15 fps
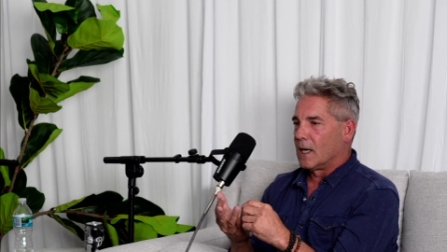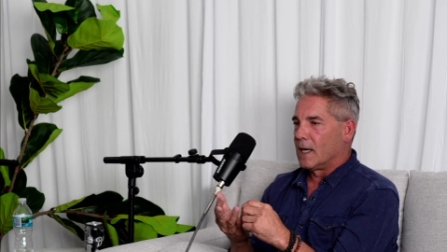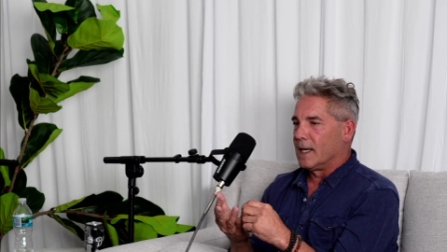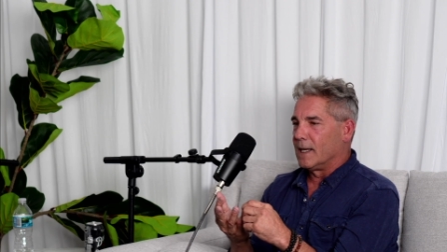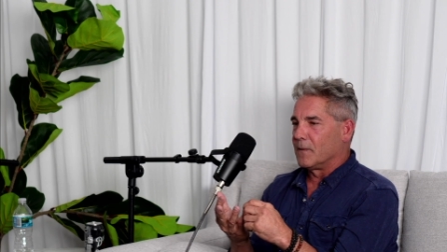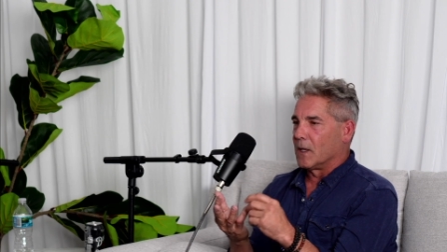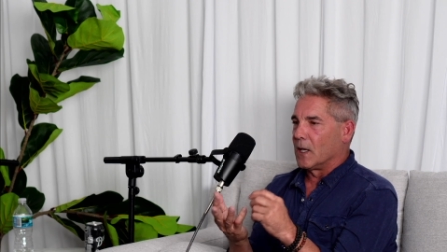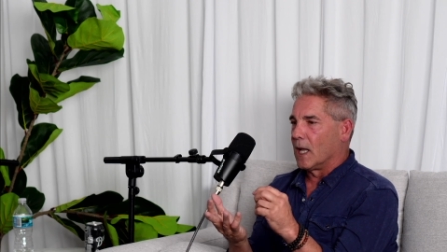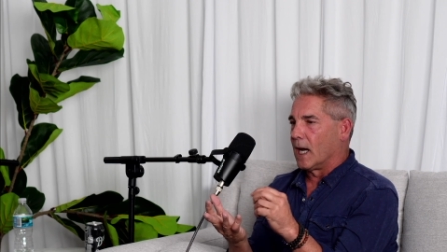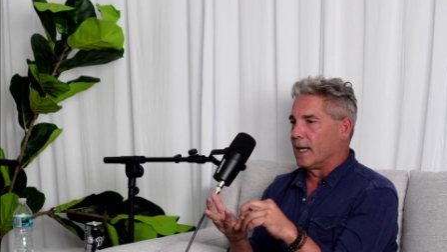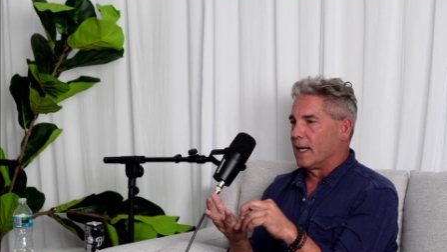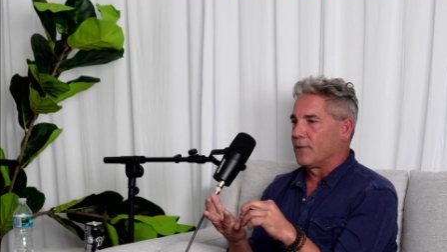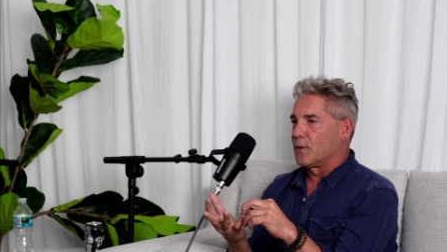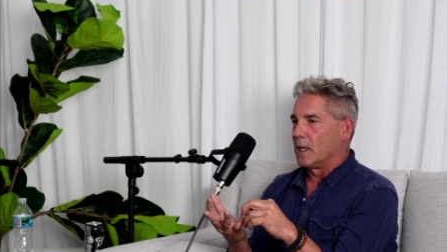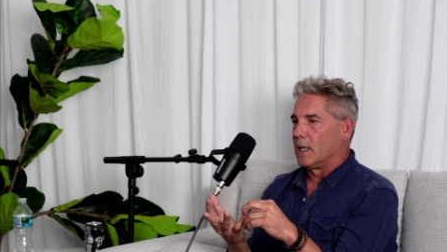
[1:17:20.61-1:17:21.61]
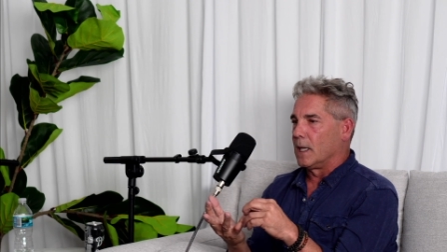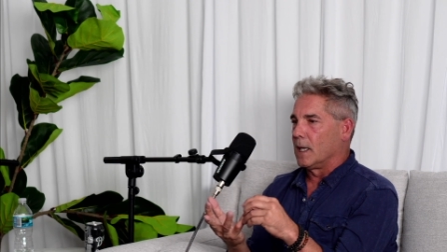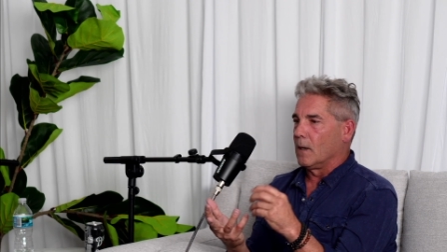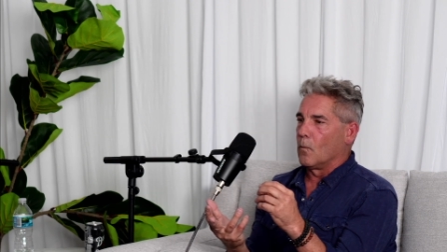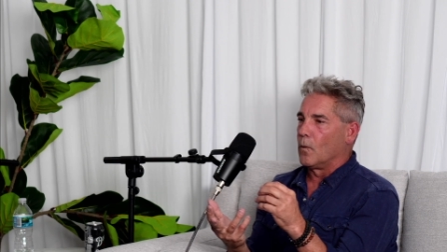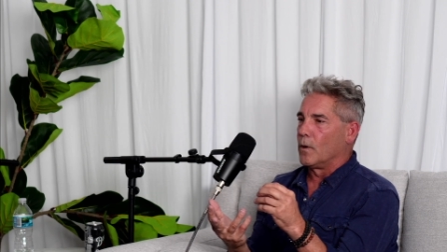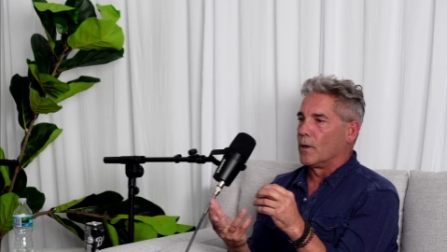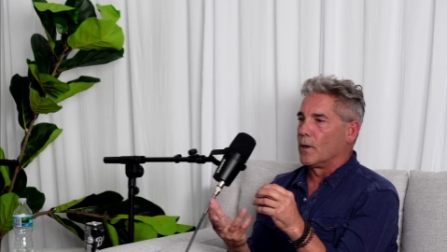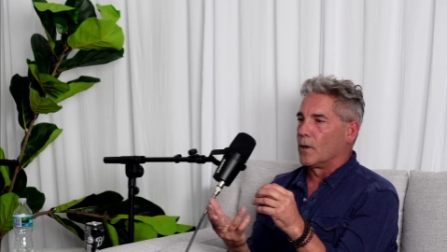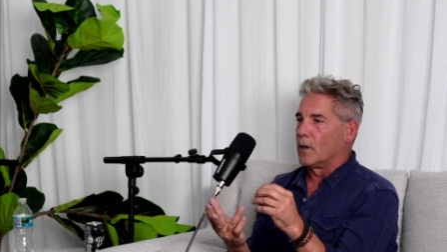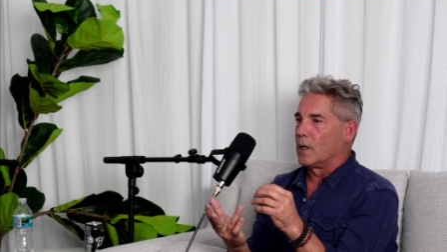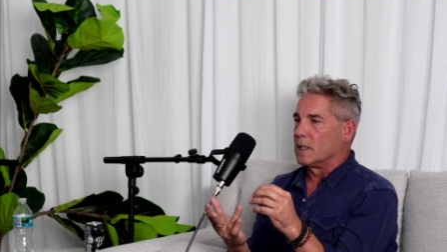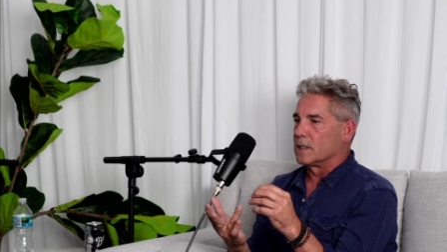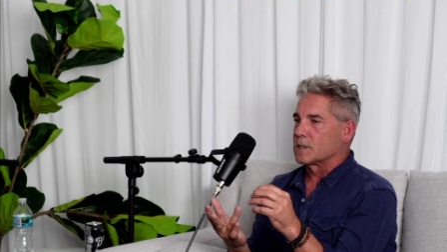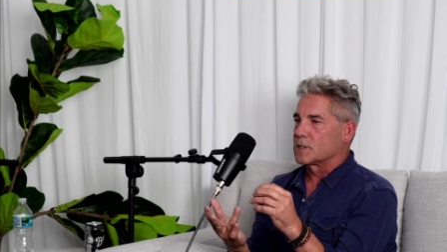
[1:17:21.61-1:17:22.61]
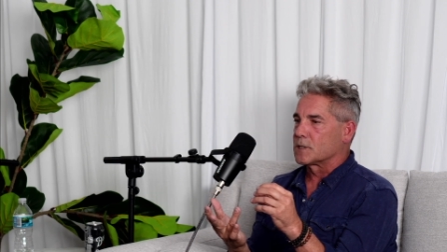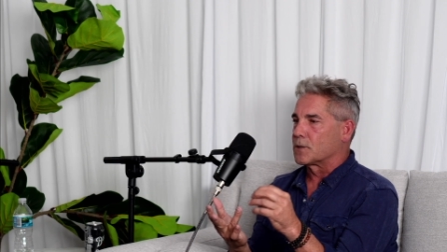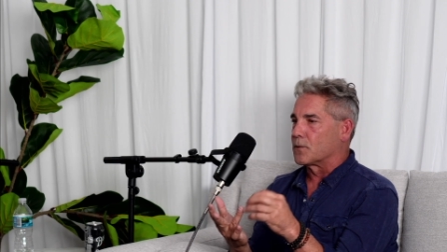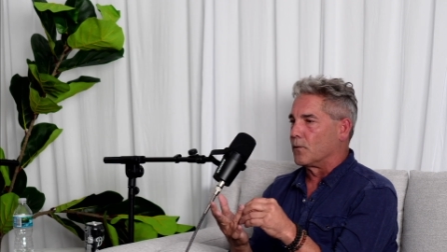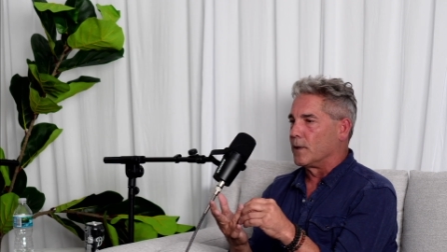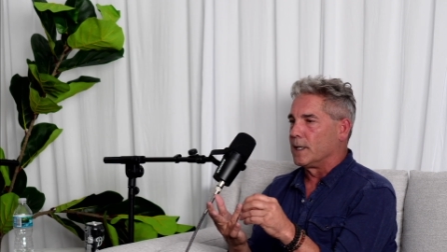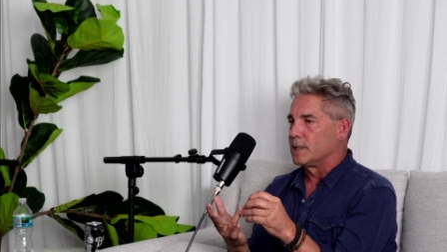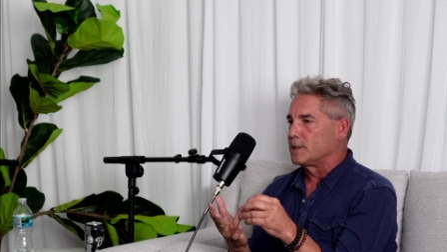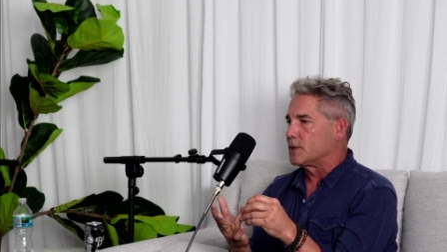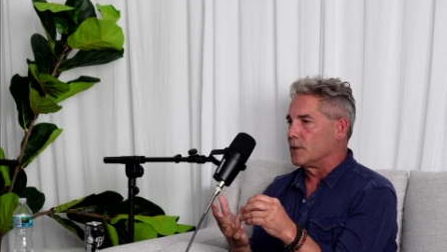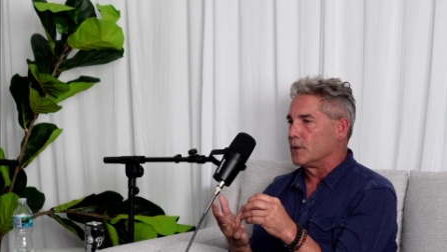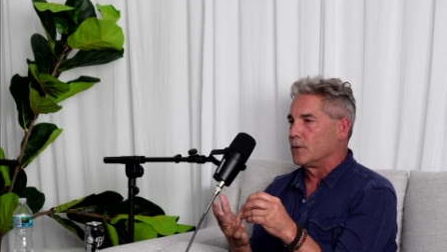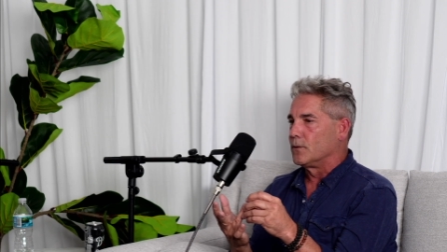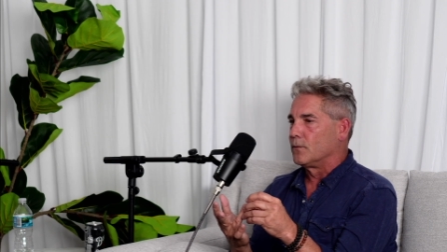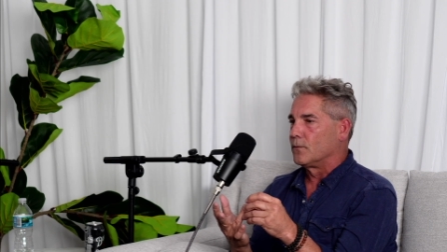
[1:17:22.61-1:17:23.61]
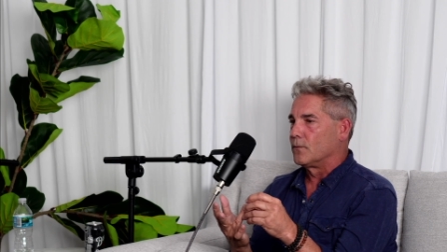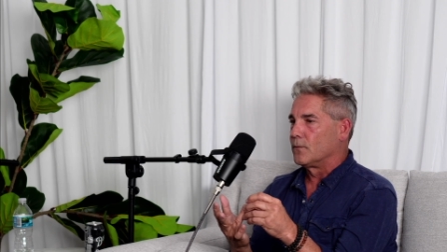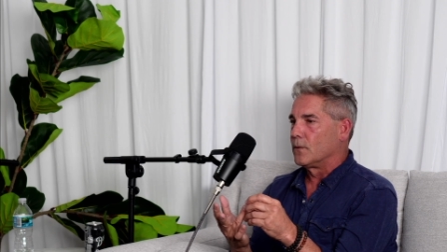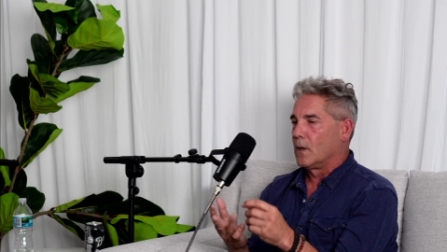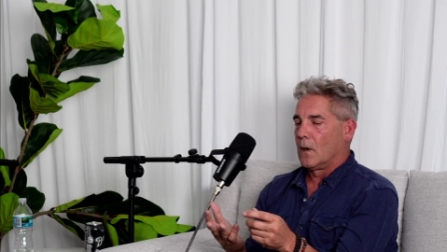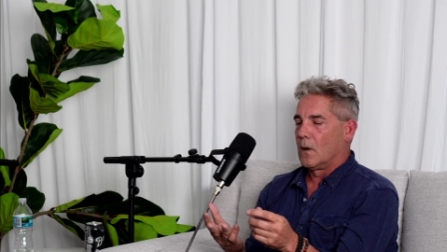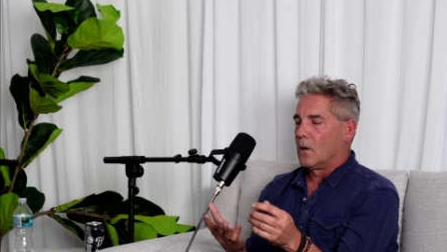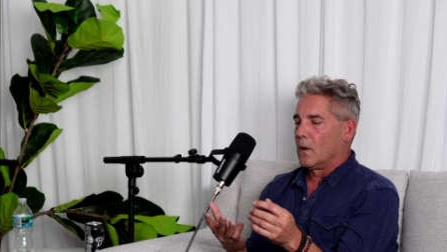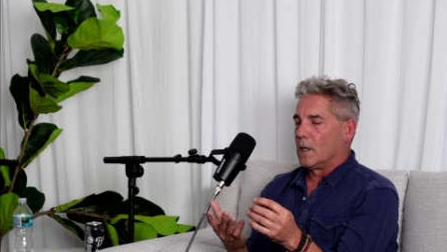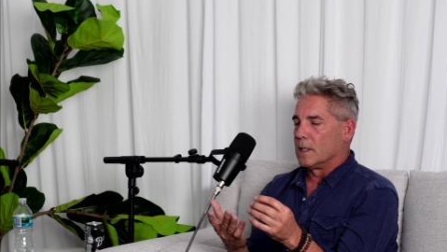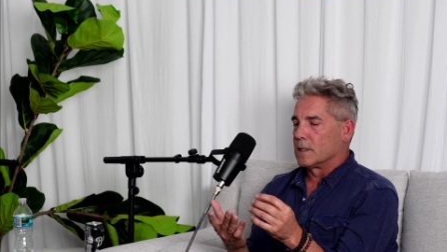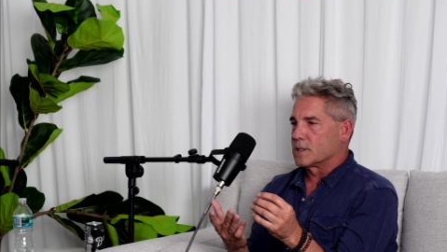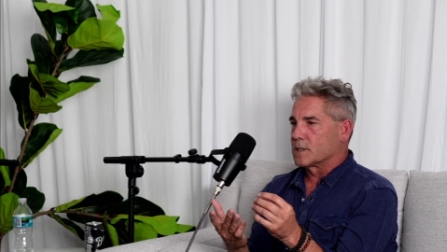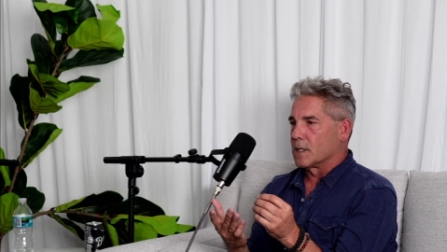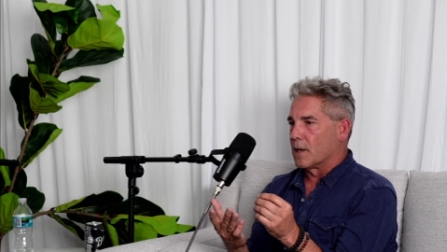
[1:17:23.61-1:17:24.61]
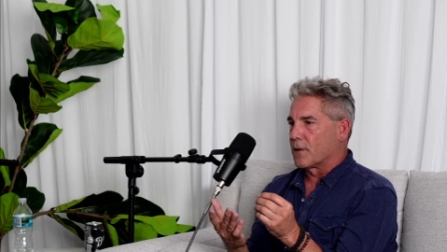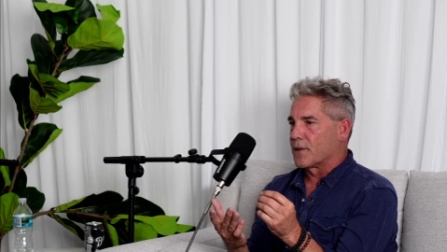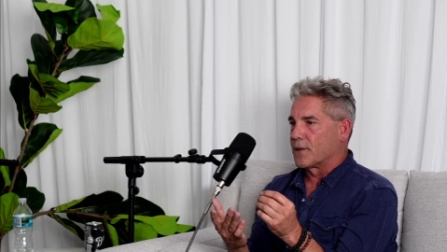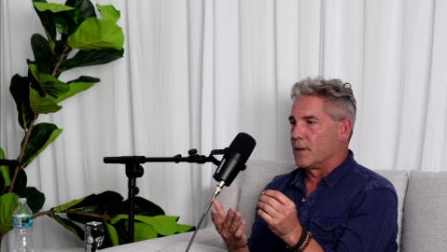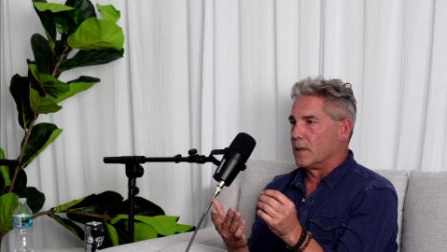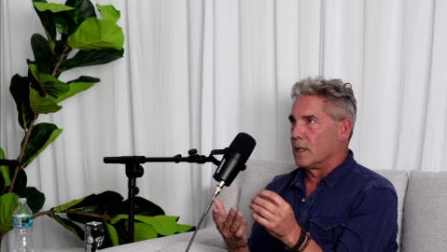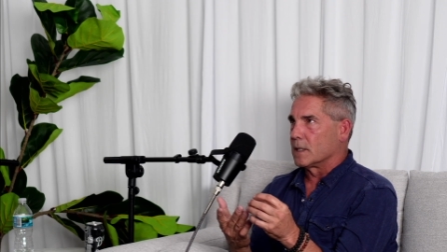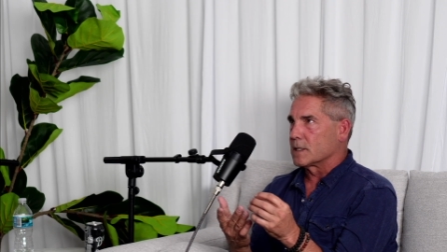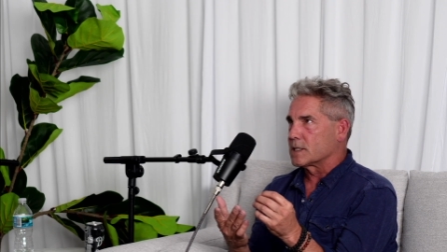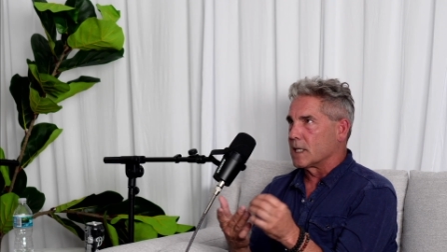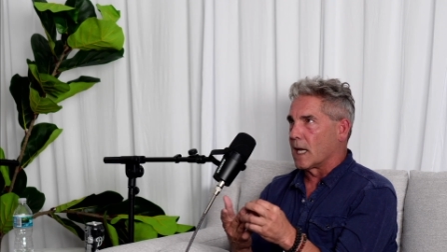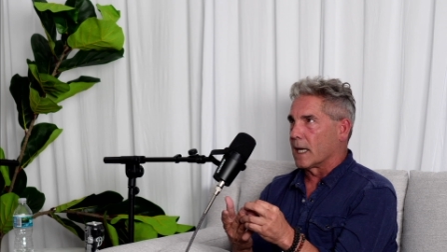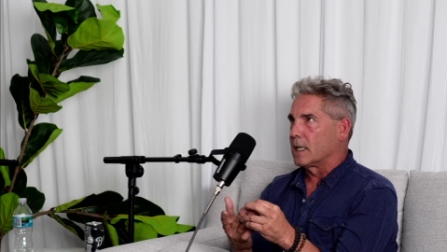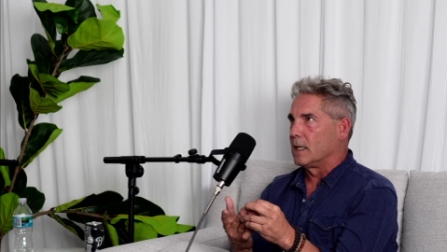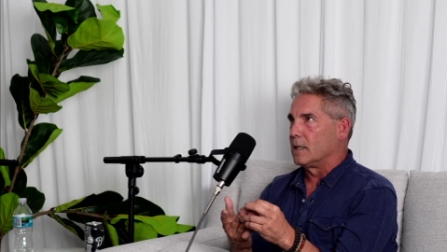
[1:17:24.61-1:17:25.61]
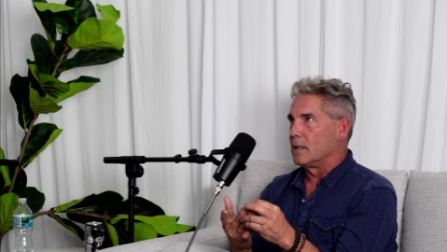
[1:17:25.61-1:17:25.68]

In the ninth inning, where it's 3-2, it's the second.